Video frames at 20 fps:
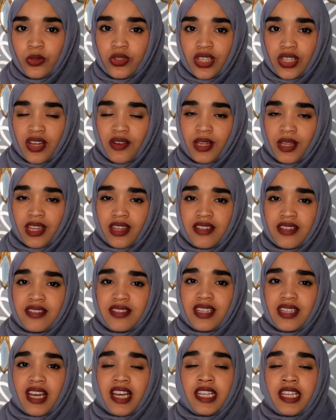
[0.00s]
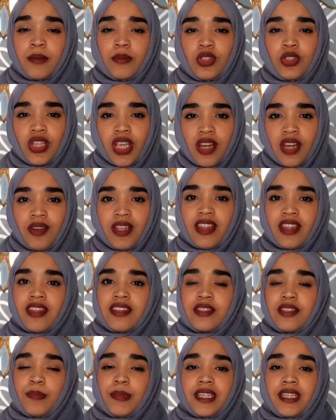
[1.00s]
sharing this? I am sharing
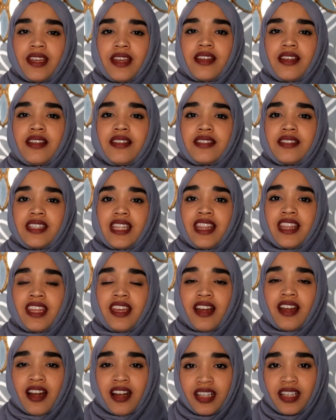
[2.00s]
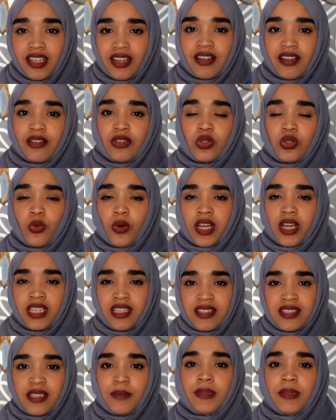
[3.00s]
this because there are girls who are in
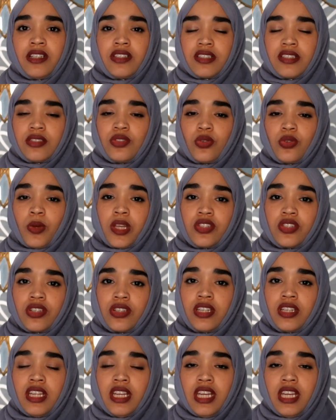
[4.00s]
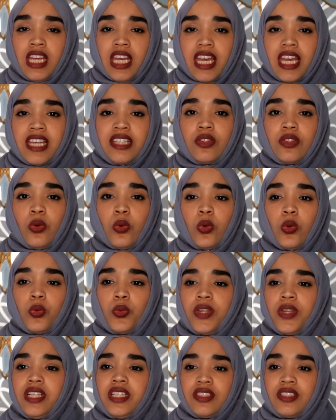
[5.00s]
a similar situation and who
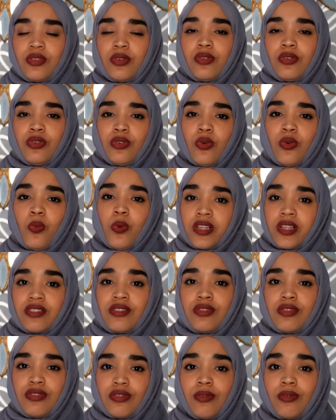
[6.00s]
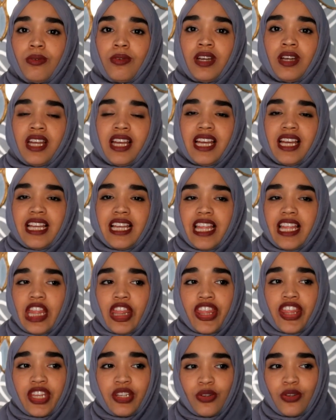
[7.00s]
really don't know what to do.
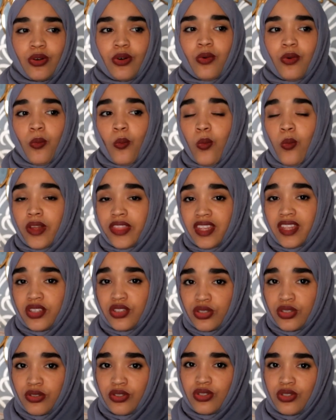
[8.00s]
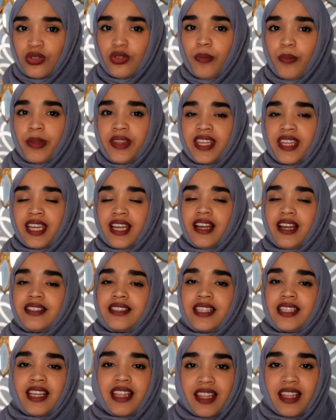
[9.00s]
They know what they should do, but they can't
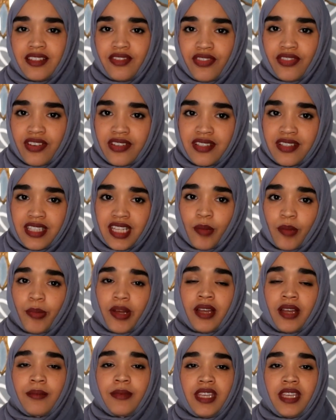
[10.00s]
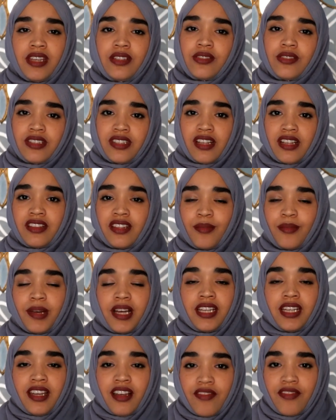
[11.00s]
take that first step. I'm here to tell them
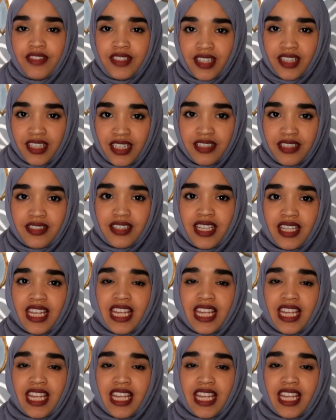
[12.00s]
I have done it.